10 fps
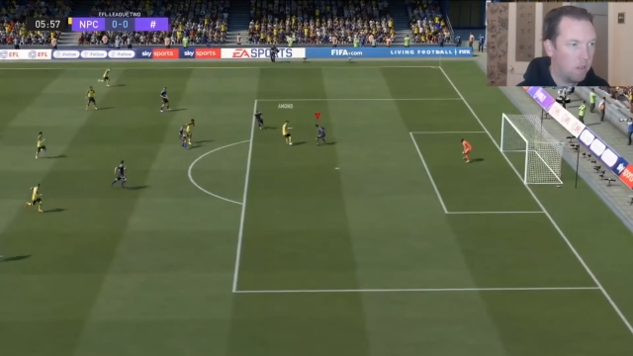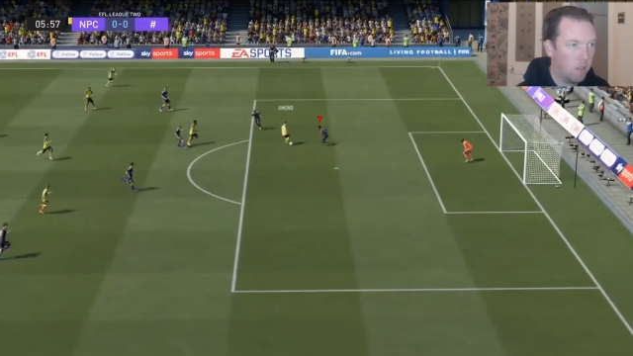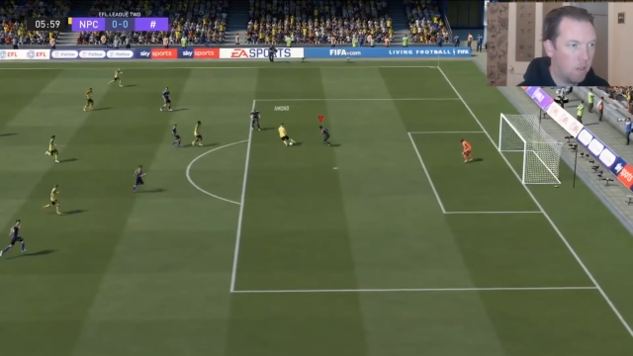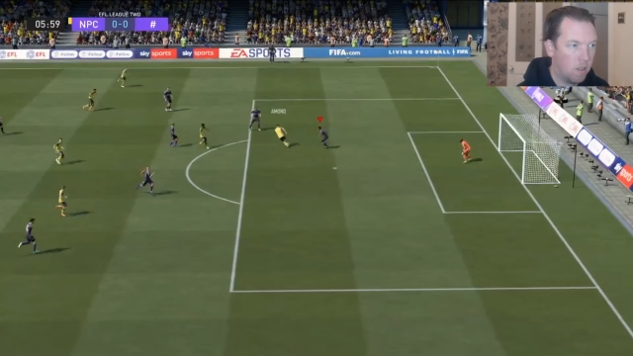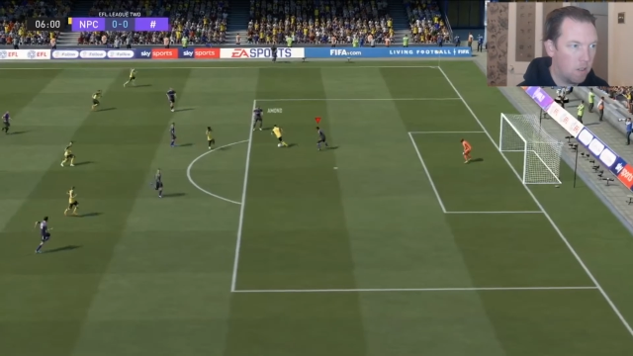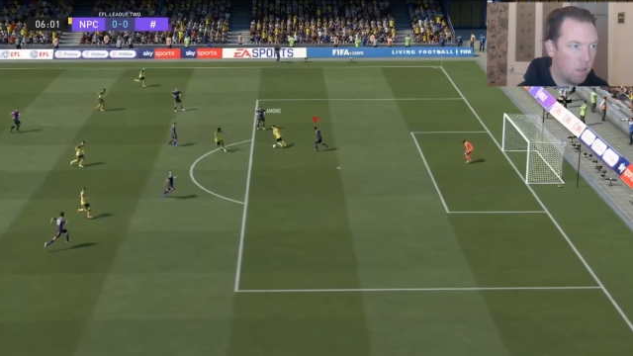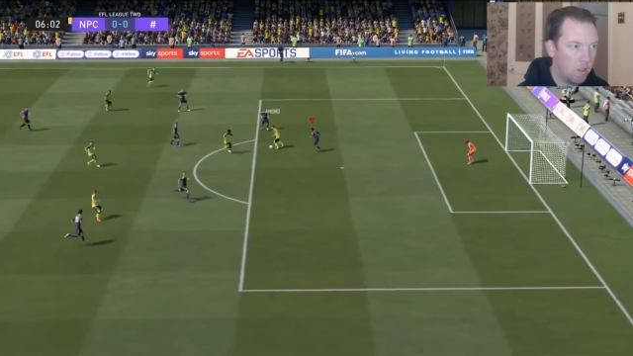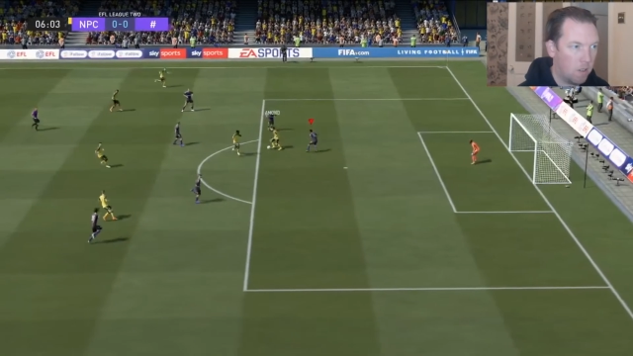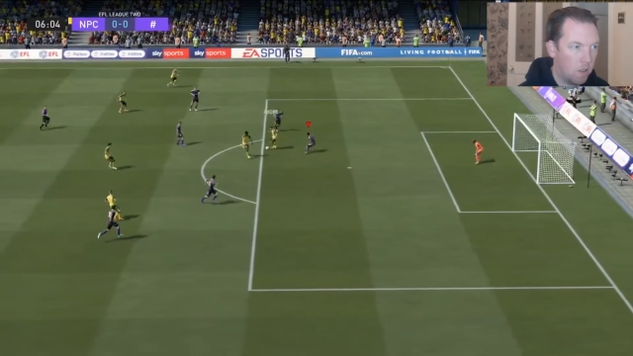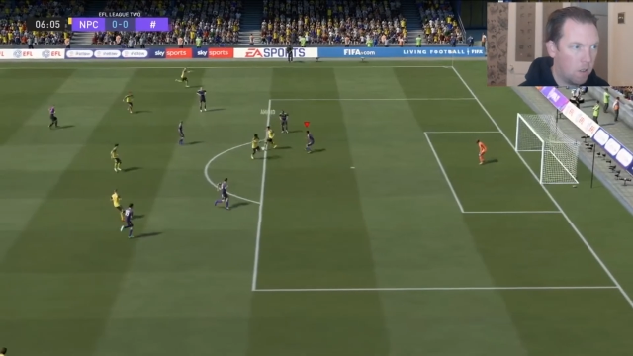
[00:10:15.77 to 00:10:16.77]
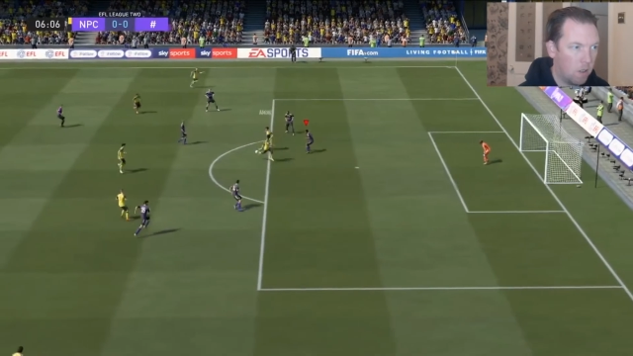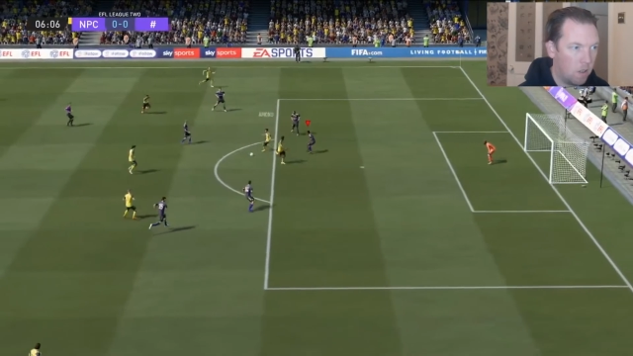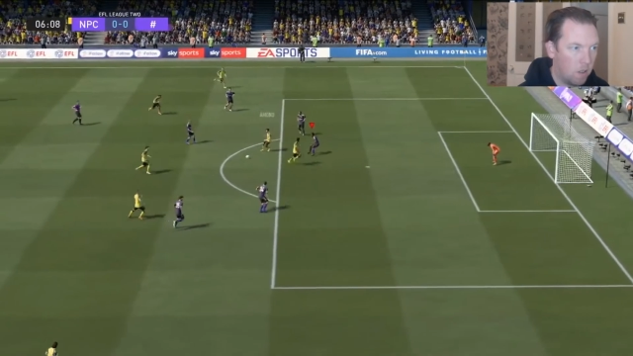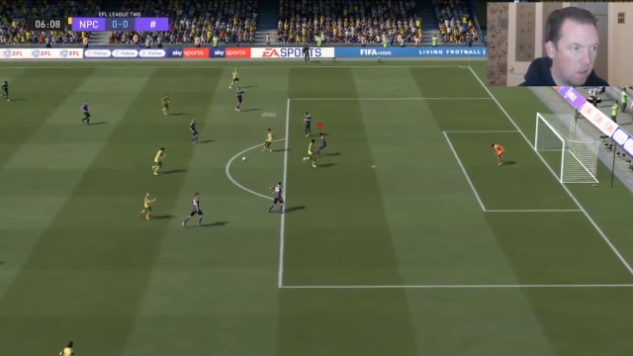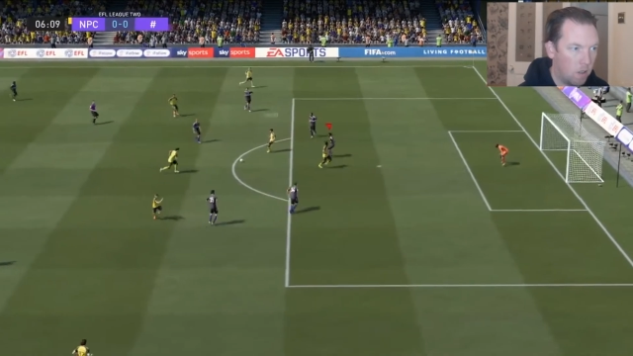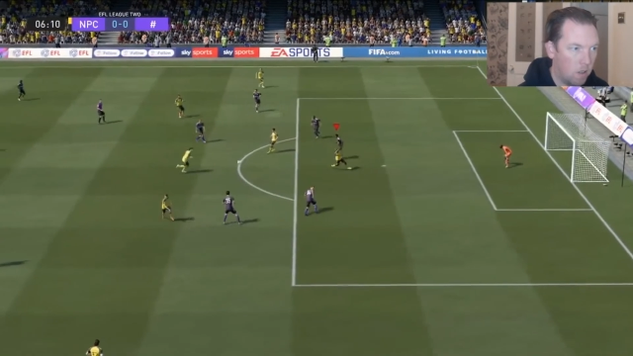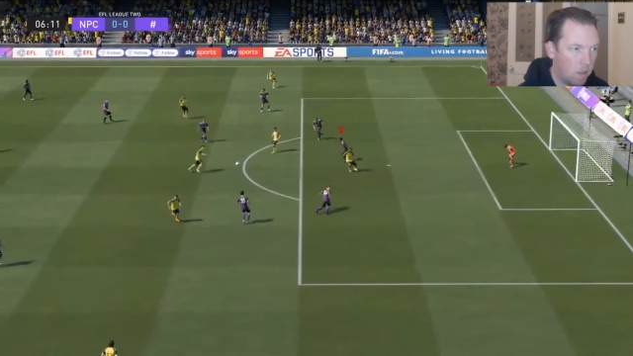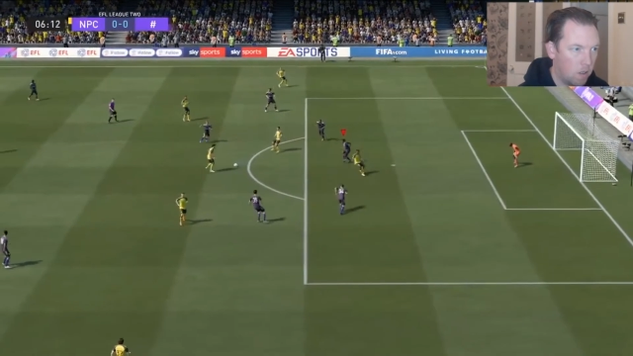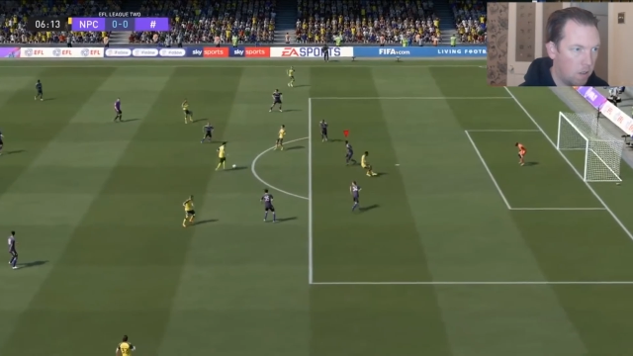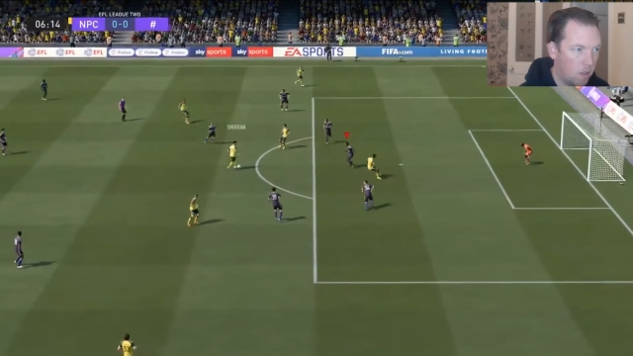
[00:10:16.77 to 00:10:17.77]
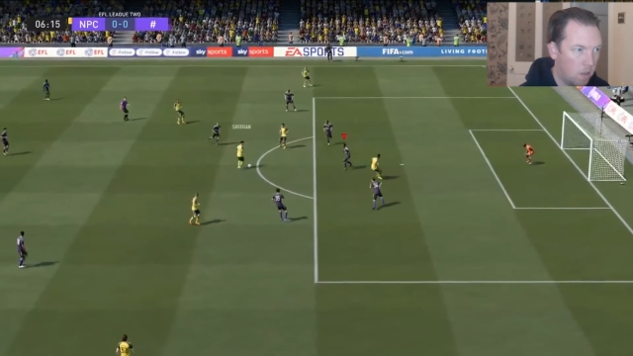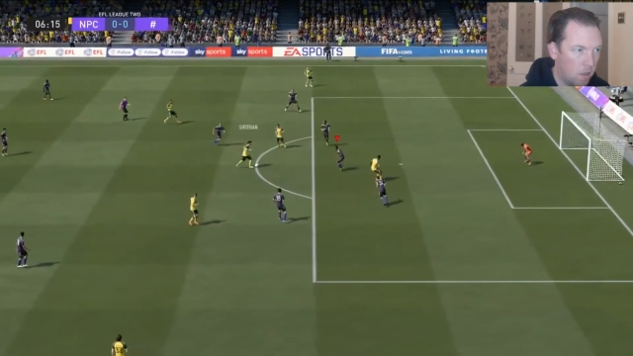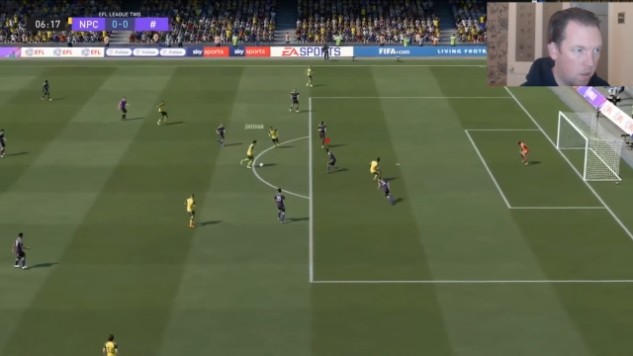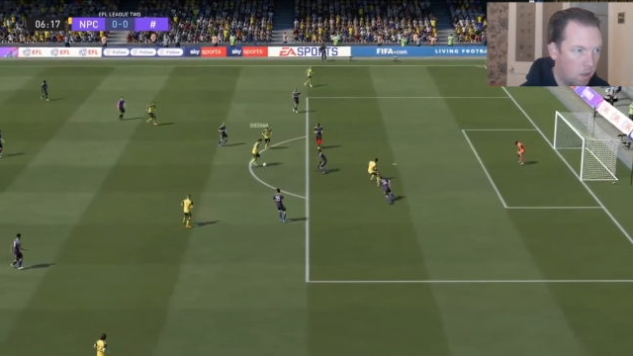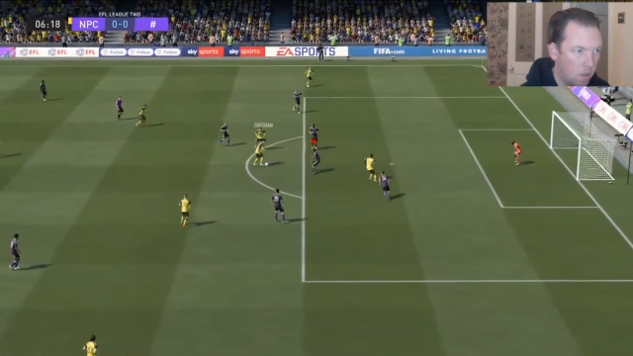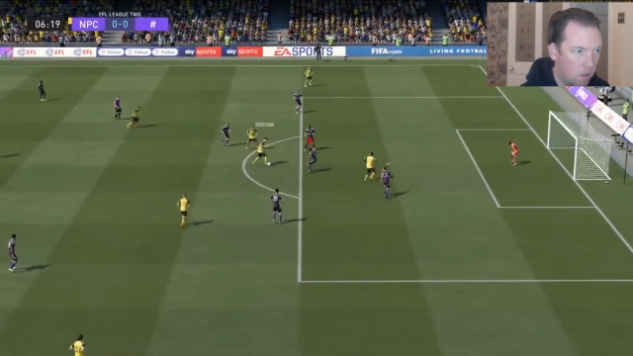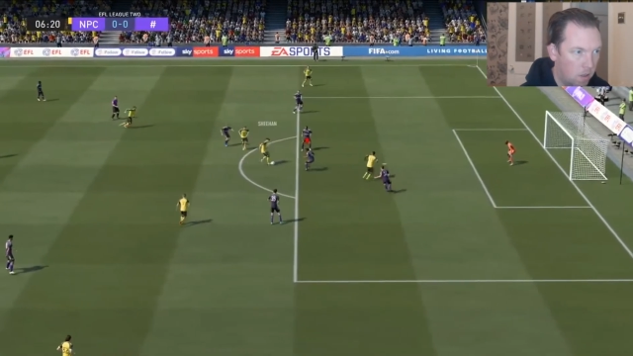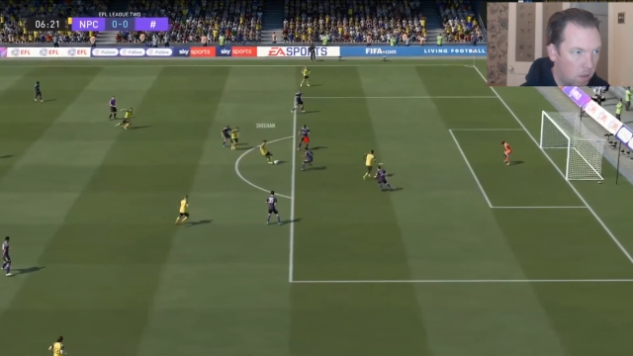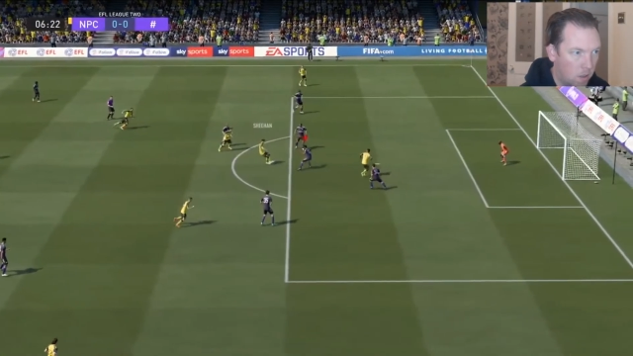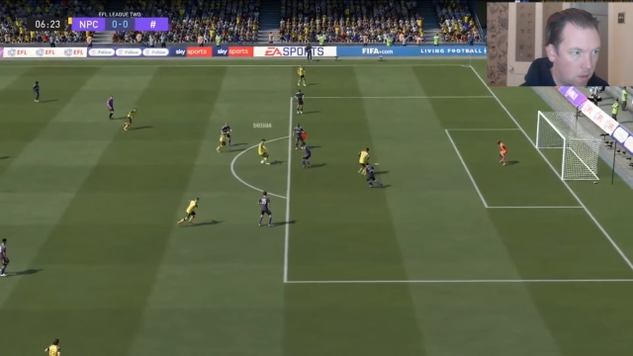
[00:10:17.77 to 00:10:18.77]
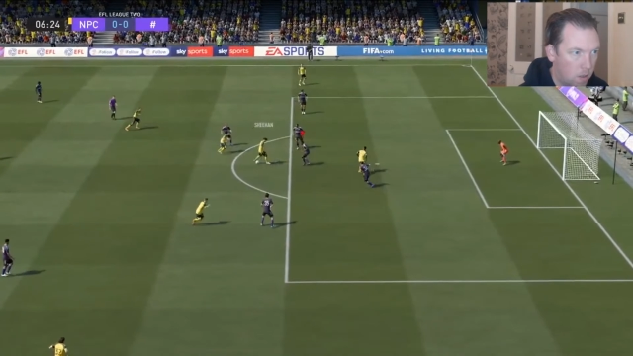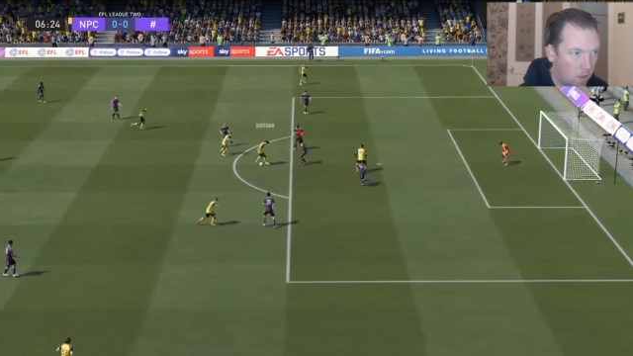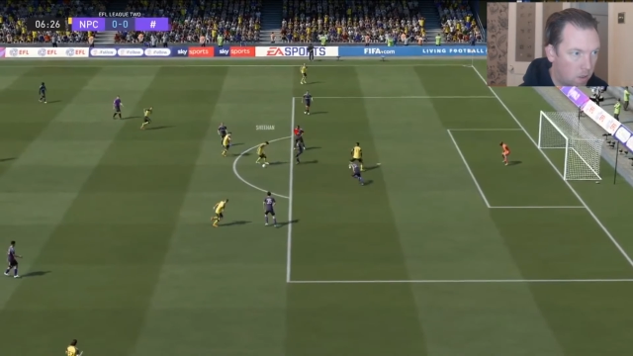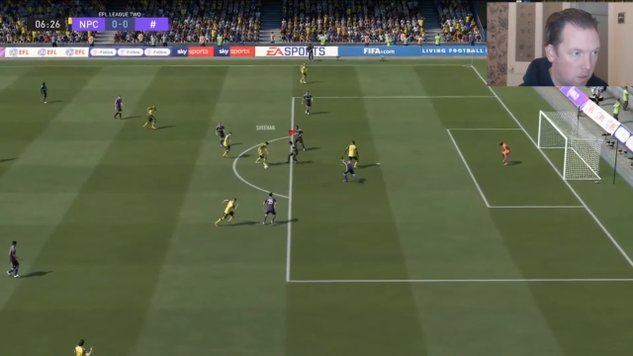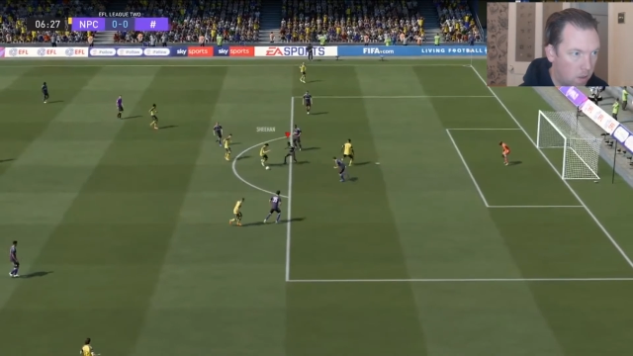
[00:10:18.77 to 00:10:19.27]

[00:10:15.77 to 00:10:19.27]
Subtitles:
No one is speaking in this clip.